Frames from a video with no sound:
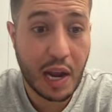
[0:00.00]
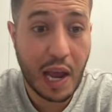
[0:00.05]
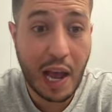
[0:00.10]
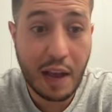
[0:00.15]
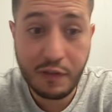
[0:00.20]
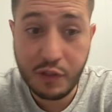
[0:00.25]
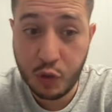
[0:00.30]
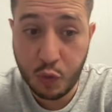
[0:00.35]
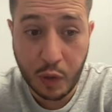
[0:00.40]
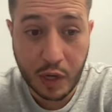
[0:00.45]

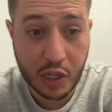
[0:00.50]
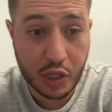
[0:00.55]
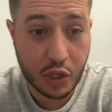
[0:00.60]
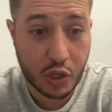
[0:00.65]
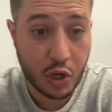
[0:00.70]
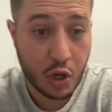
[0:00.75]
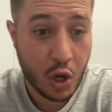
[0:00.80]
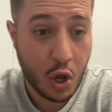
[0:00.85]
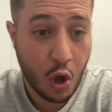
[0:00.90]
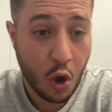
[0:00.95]
I've
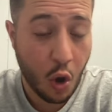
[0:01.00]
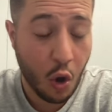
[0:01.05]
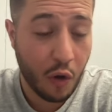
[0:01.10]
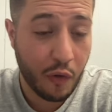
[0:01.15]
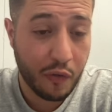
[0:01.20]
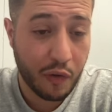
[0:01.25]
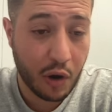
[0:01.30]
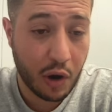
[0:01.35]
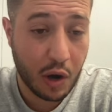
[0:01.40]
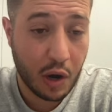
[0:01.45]
switched
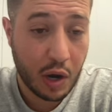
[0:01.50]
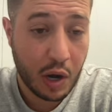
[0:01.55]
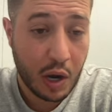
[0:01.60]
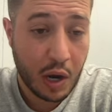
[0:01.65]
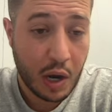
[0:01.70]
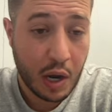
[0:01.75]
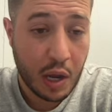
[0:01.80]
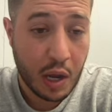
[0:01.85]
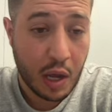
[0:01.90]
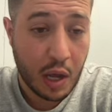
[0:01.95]
over
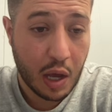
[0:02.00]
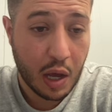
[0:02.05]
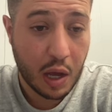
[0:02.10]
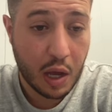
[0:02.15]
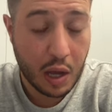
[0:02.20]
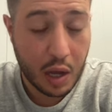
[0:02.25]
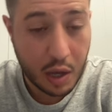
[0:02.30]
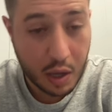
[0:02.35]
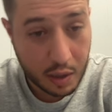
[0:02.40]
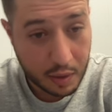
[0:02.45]

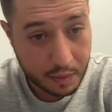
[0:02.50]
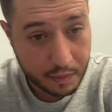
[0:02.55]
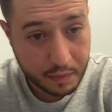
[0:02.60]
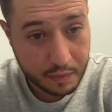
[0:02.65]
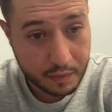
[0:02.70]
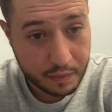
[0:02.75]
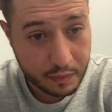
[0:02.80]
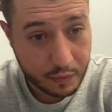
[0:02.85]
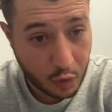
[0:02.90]
um,